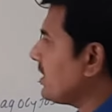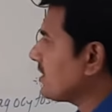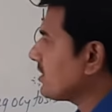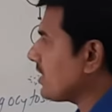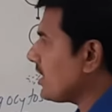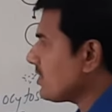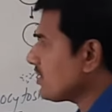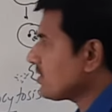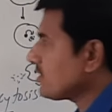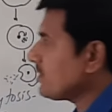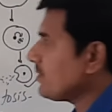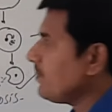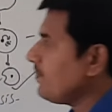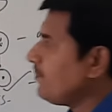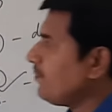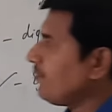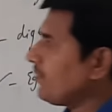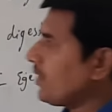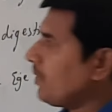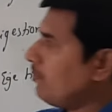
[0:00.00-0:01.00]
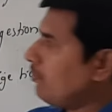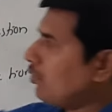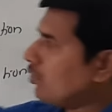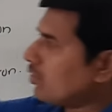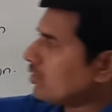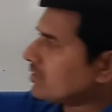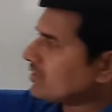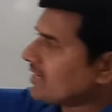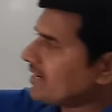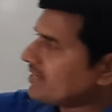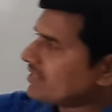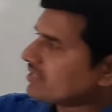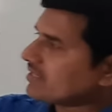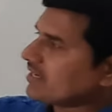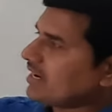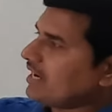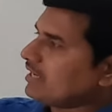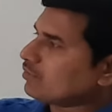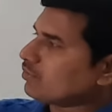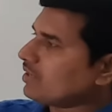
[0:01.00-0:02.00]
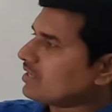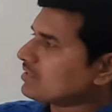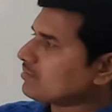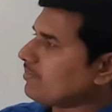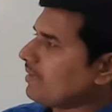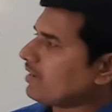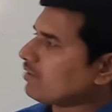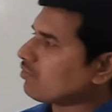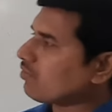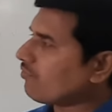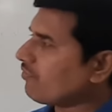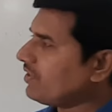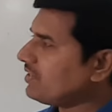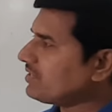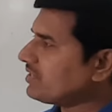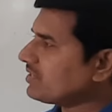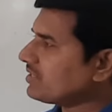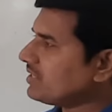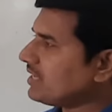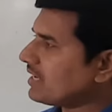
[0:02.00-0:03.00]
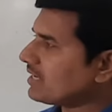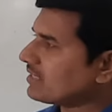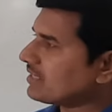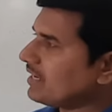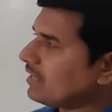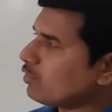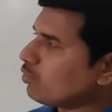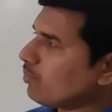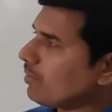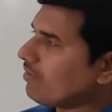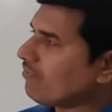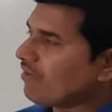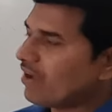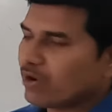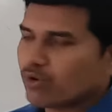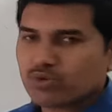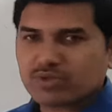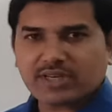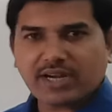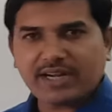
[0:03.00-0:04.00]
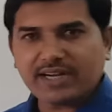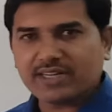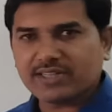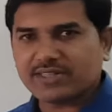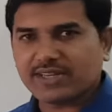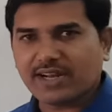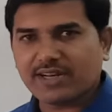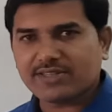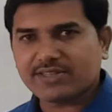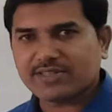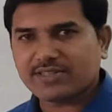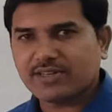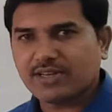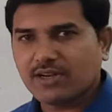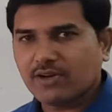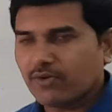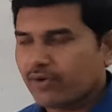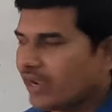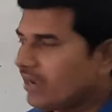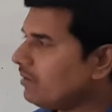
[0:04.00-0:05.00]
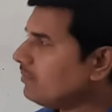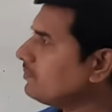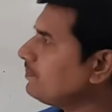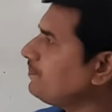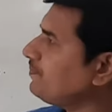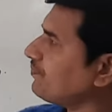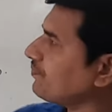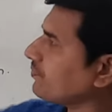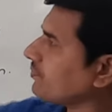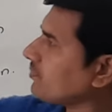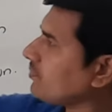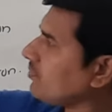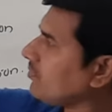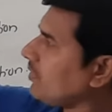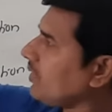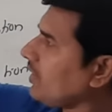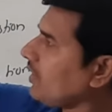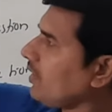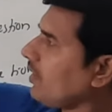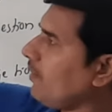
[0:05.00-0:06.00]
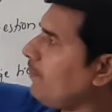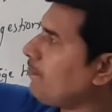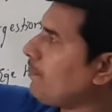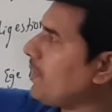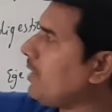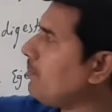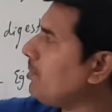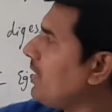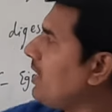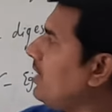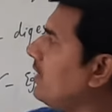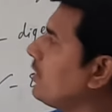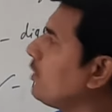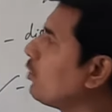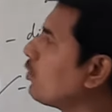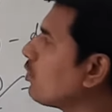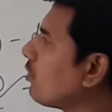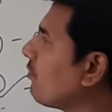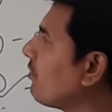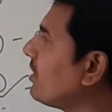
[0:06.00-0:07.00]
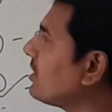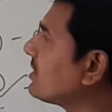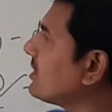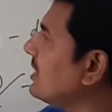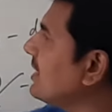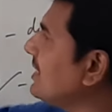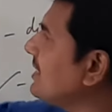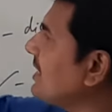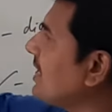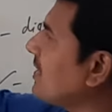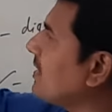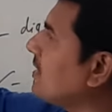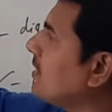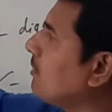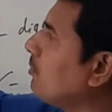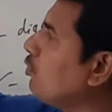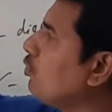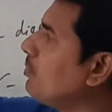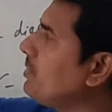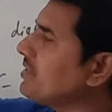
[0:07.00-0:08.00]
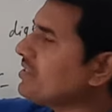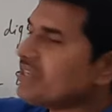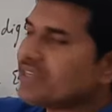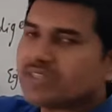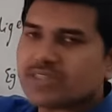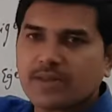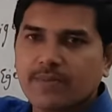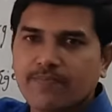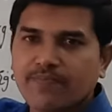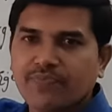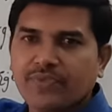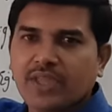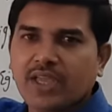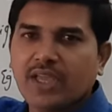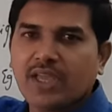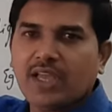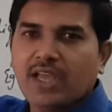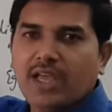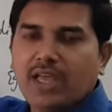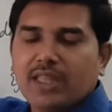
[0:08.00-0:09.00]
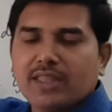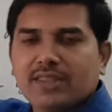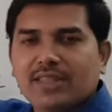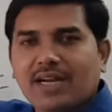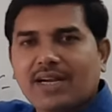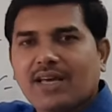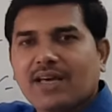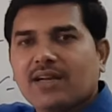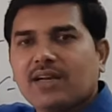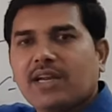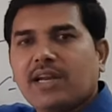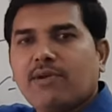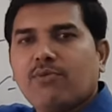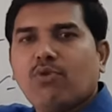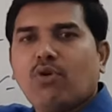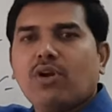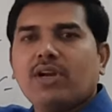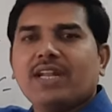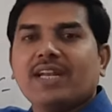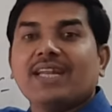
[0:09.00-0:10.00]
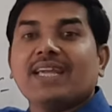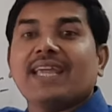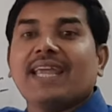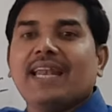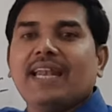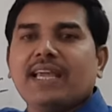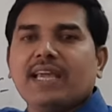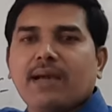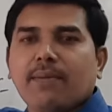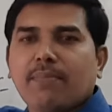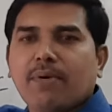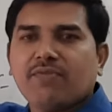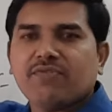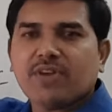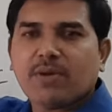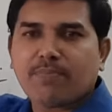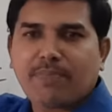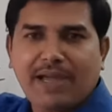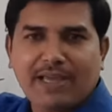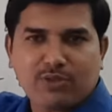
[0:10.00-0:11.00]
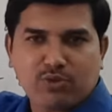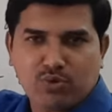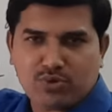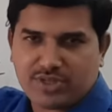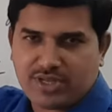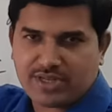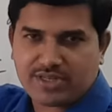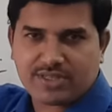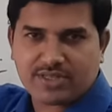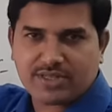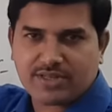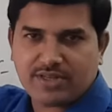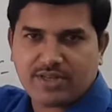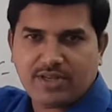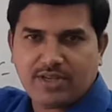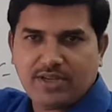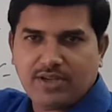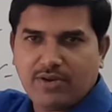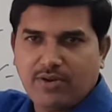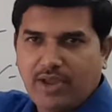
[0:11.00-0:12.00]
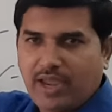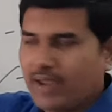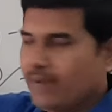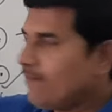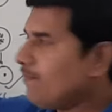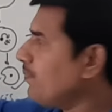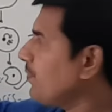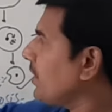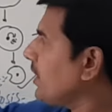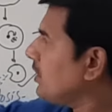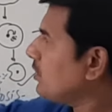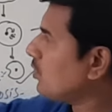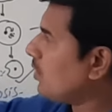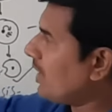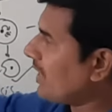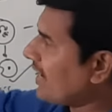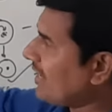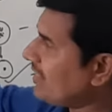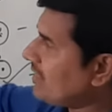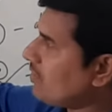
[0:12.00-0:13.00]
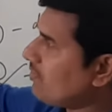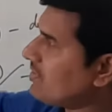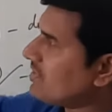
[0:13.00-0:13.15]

cells? Monocytes as well as macrophages, they are said to be phagocytic cells. Okay. PML neutrophils, these are the WBCs that are involved in killing up of the pathogens. Okay. So again they will